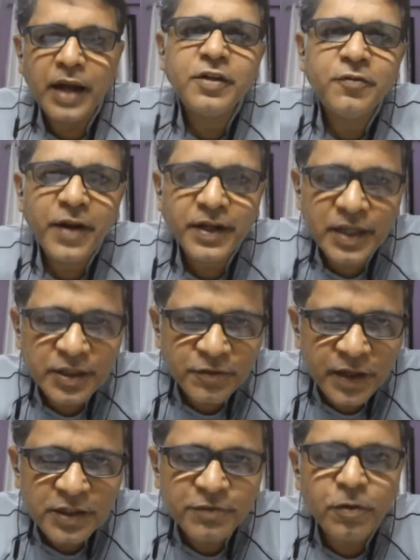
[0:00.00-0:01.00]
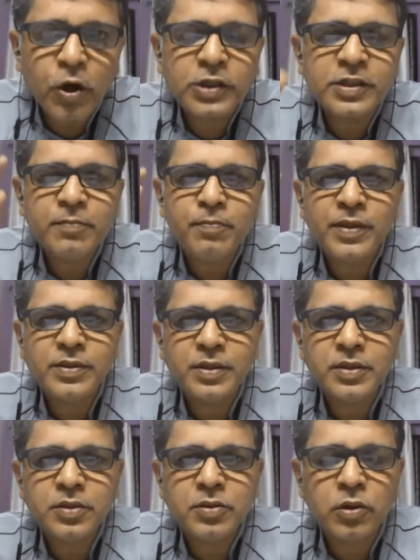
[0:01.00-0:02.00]
And in fact, as far as WhatsApp
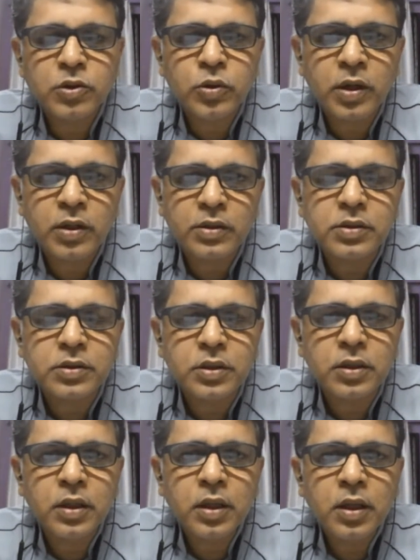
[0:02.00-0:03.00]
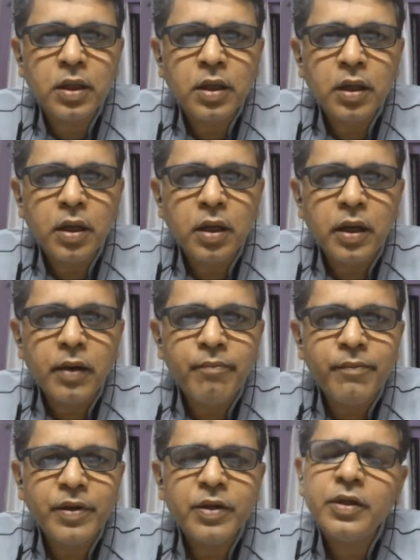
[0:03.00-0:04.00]
messages also are concerned,
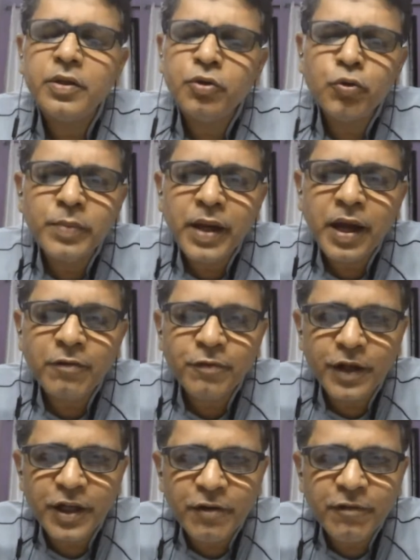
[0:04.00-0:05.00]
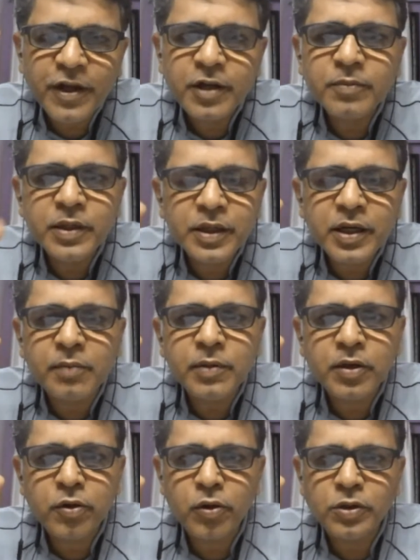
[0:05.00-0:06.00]
you may have invariably
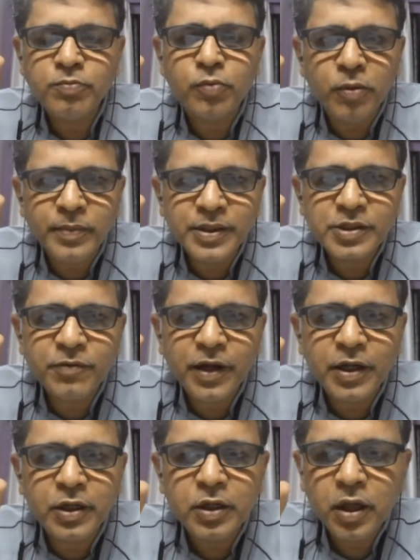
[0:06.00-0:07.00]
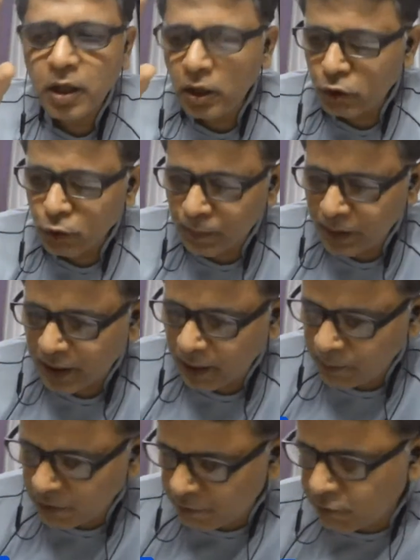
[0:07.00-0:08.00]
come across moments wherein you pick
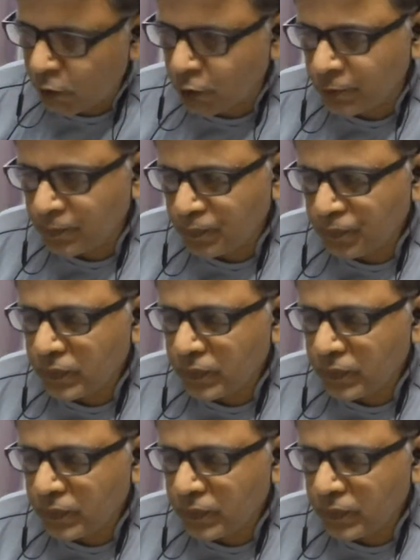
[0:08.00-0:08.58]
up your phone